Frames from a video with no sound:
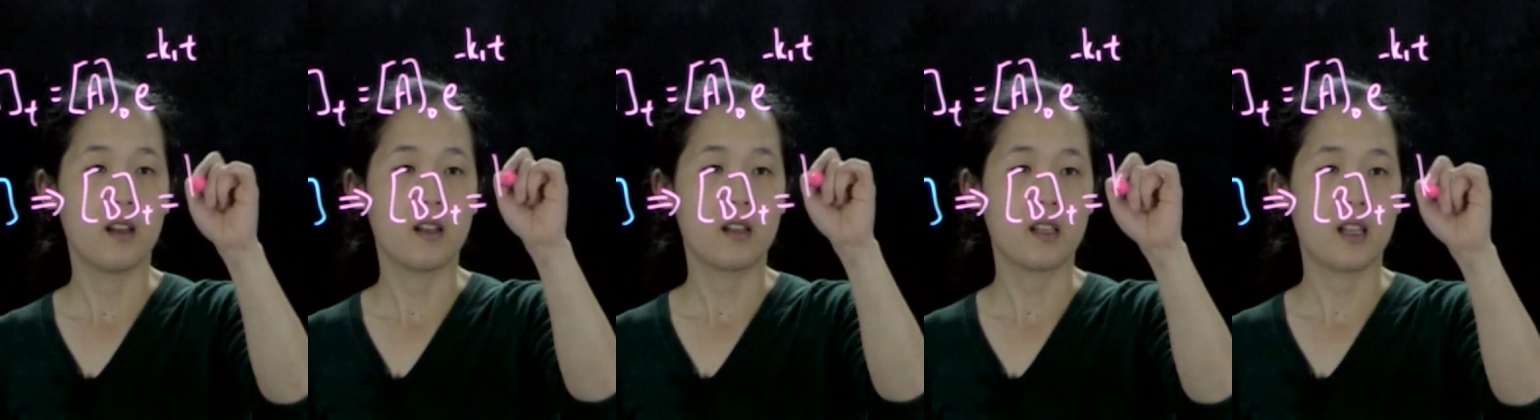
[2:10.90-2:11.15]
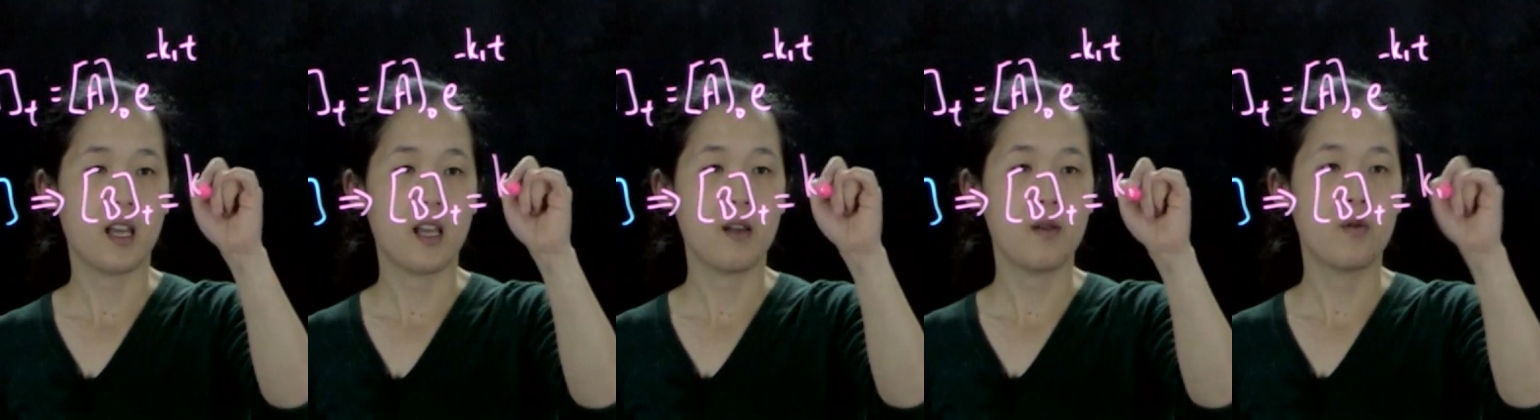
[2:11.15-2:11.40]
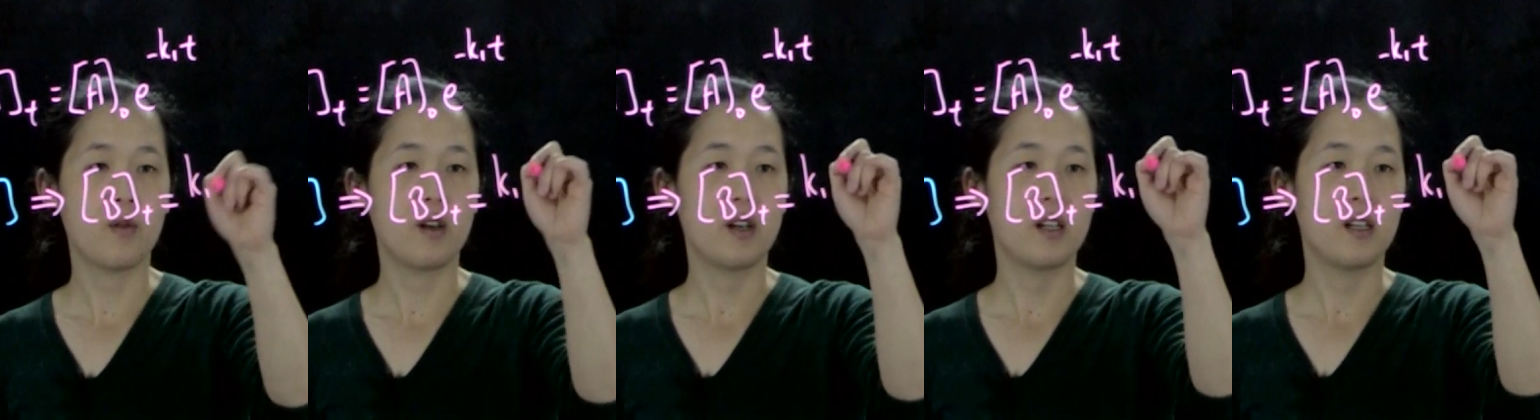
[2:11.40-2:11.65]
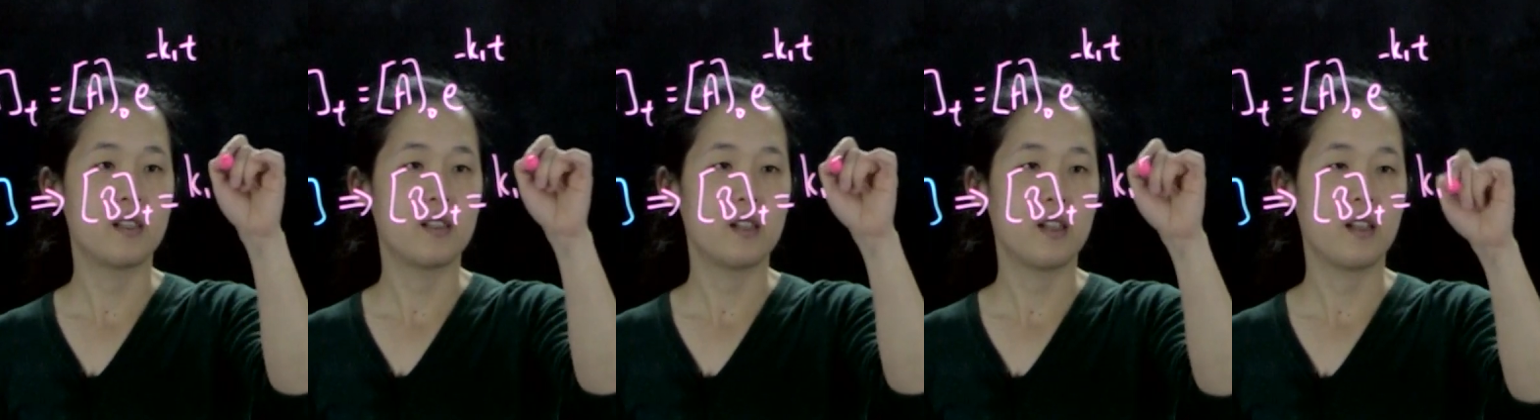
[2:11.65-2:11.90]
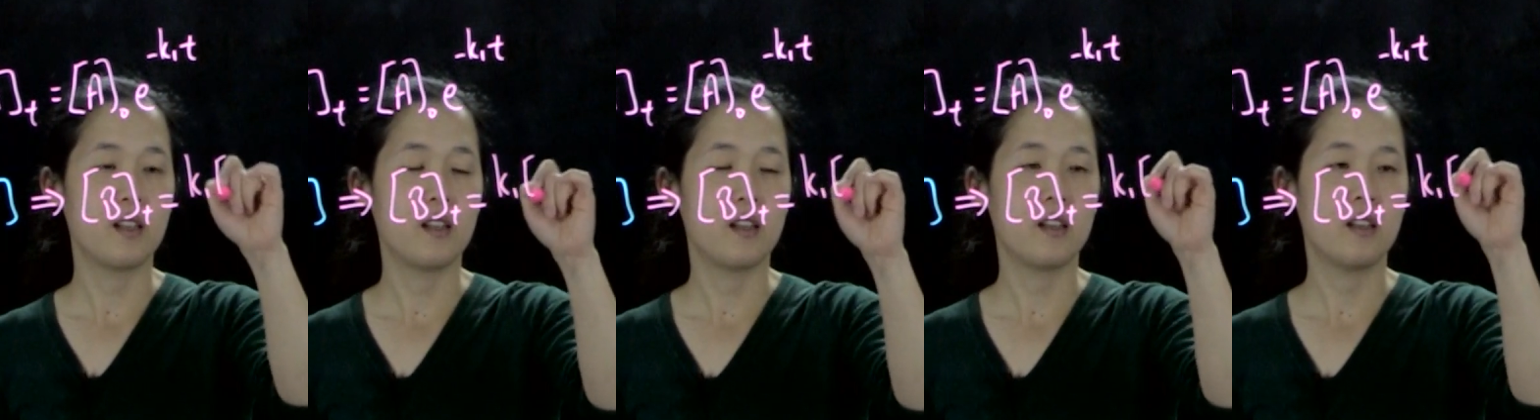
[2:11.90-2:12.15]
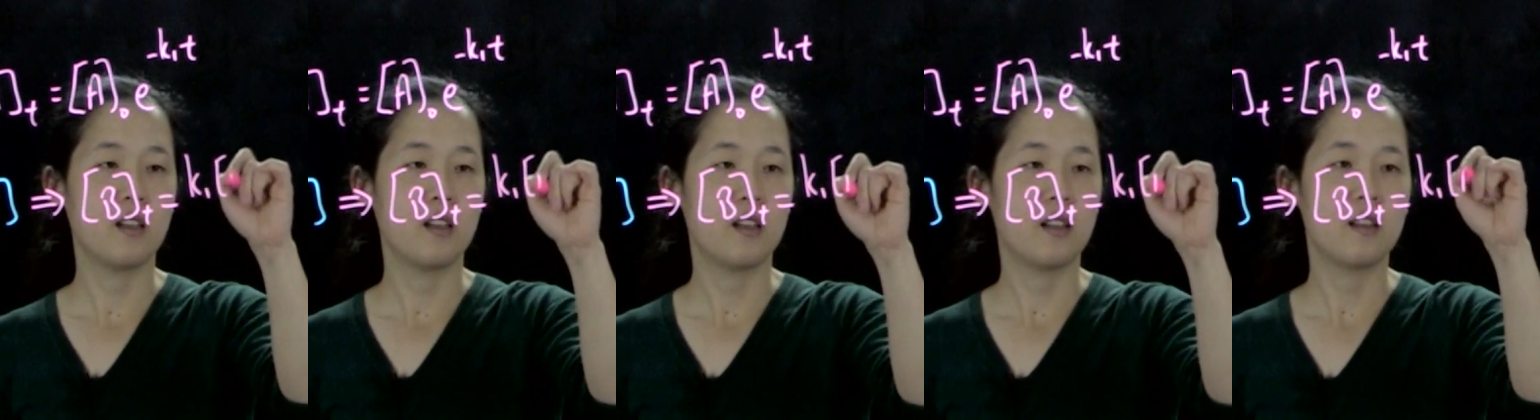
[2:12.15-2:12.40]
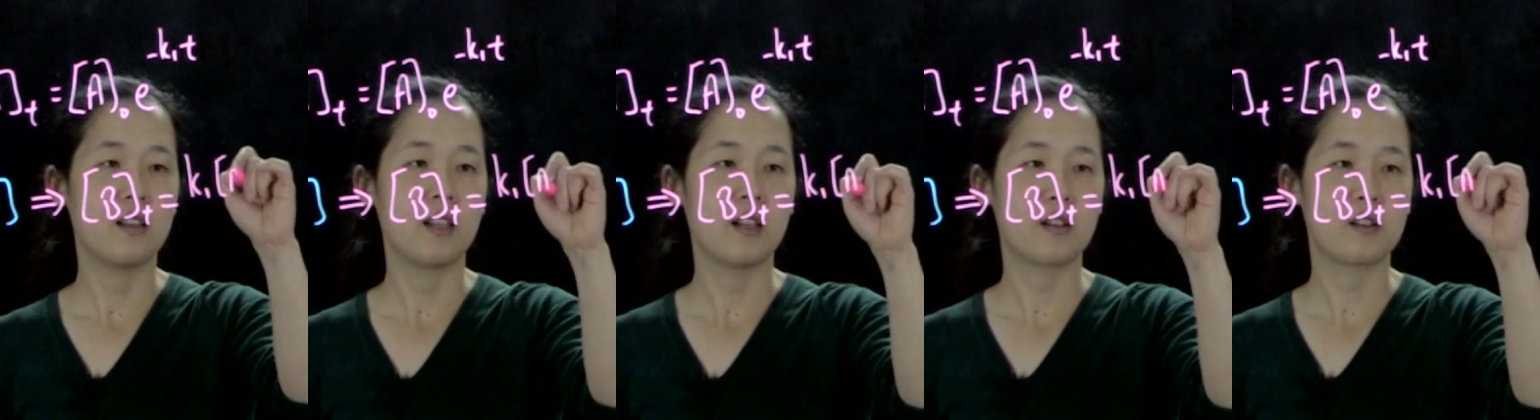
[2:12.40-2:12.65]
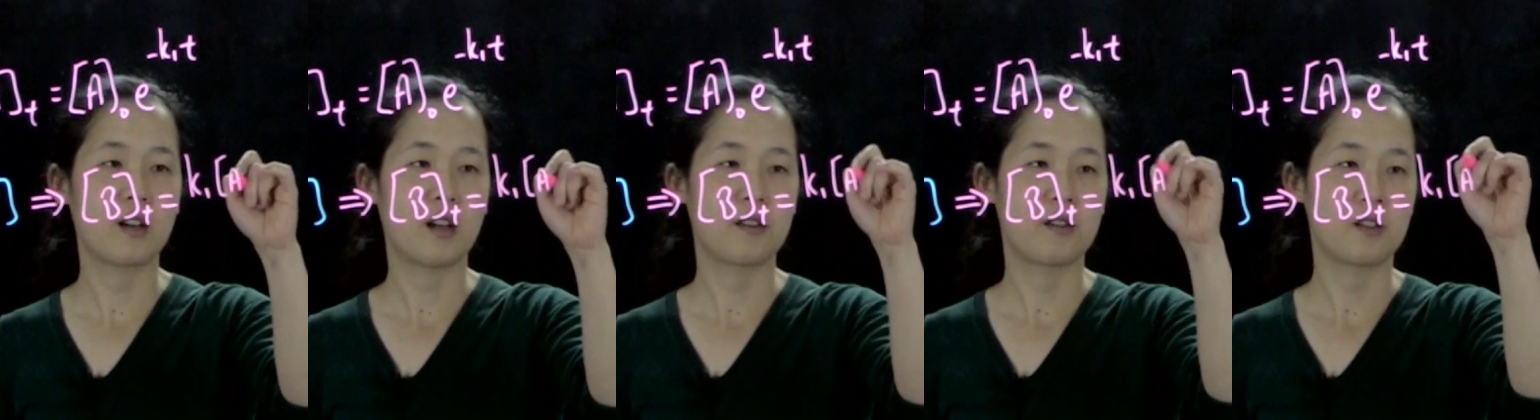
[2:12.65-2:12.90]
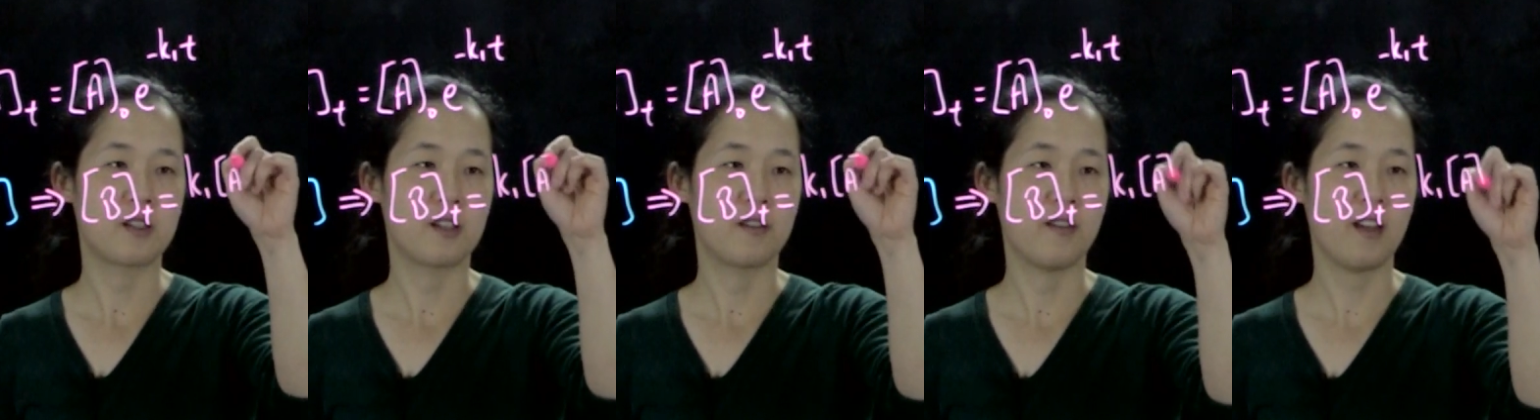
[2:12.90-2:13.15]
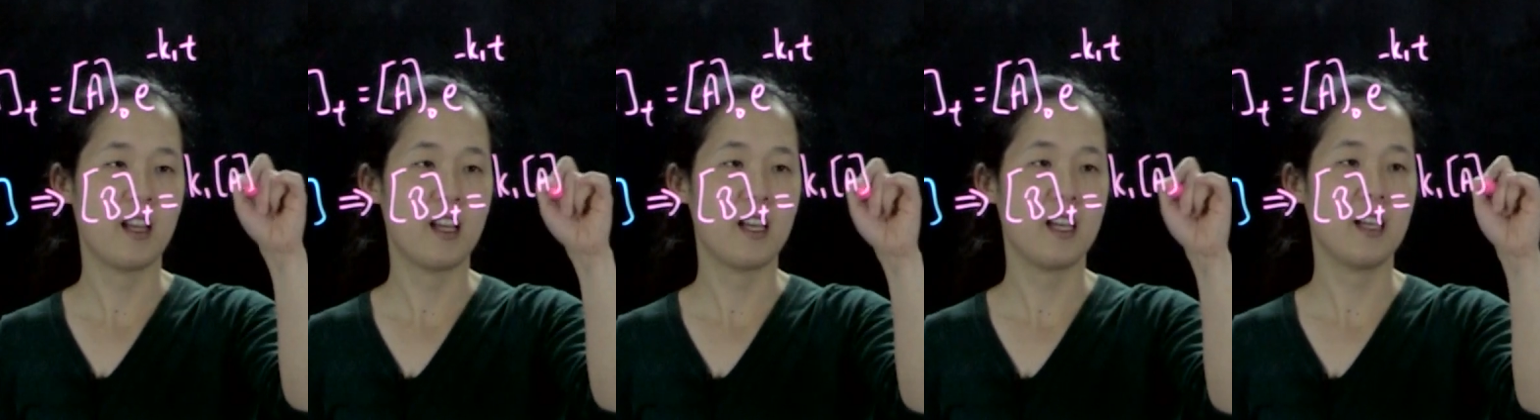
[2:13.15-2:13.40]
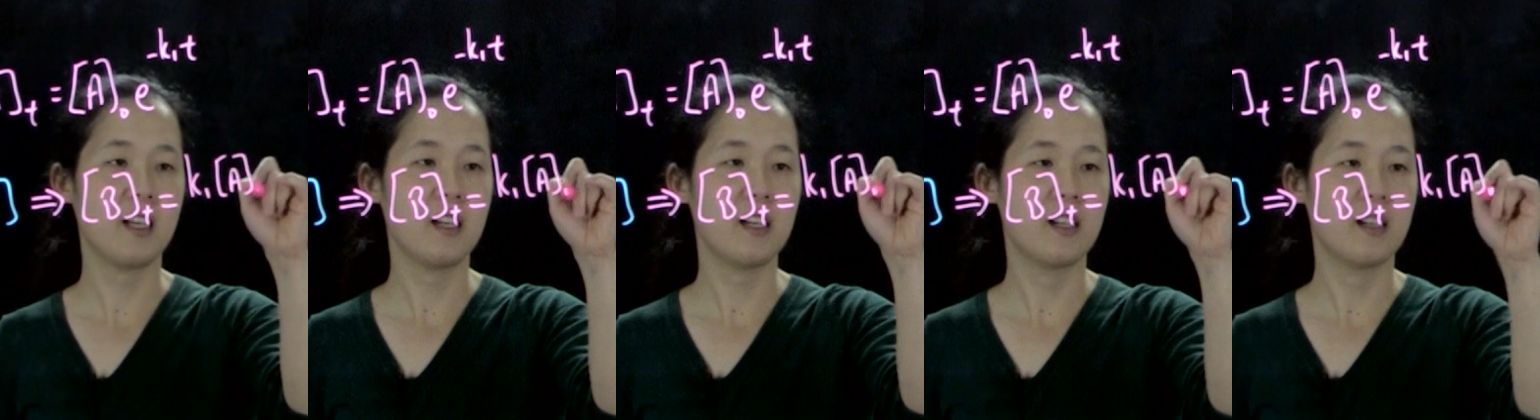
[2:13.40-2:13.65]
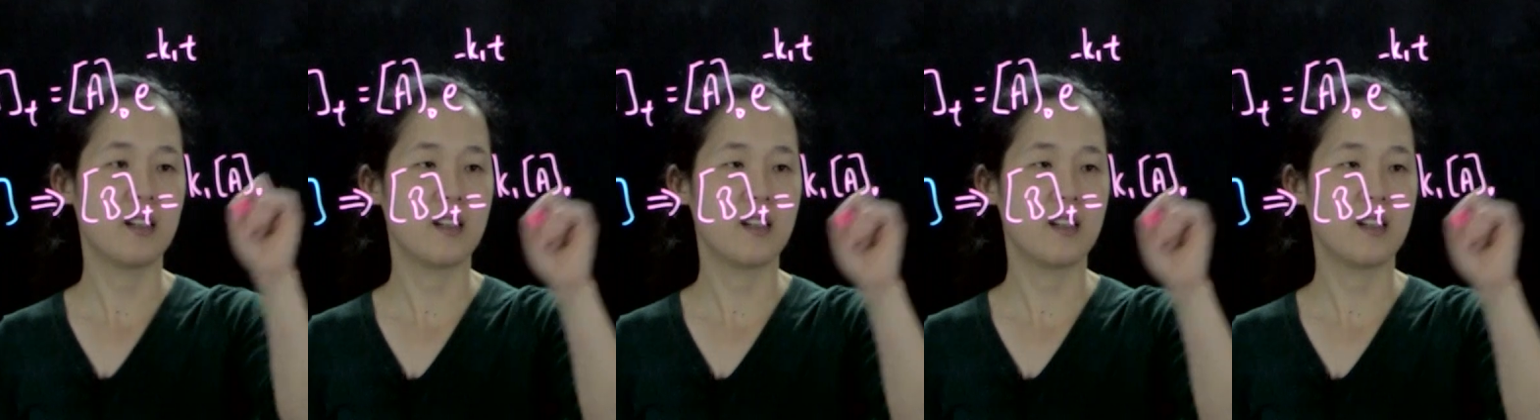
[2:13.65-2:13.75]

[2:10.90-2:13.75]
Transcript: K1, the initial concentration of A,